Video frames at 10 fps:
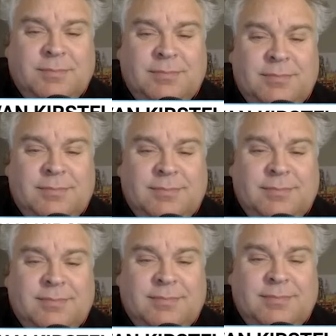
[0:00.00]

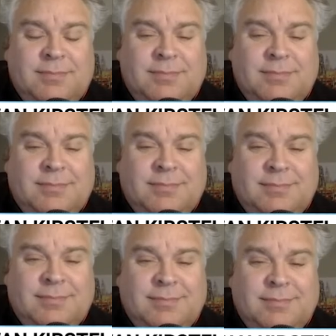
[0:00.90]

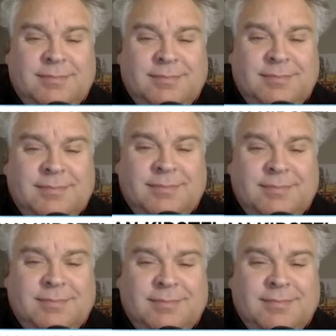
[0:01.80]

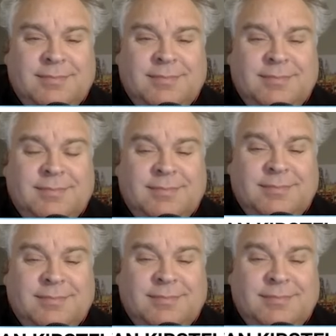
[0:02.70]

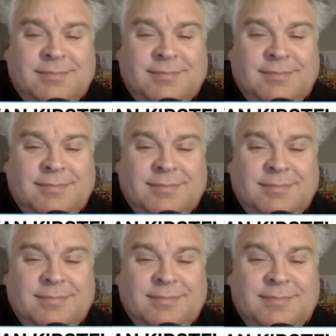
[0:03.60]

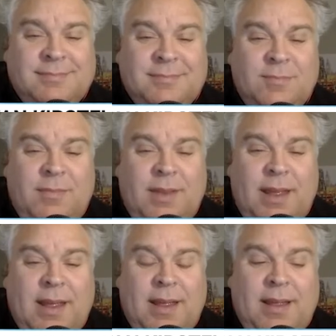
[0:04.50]

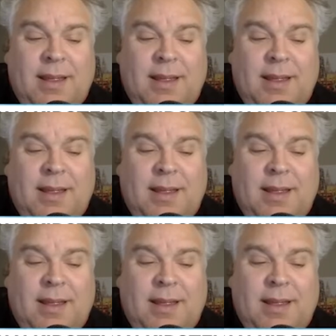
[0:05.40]
(not speaking)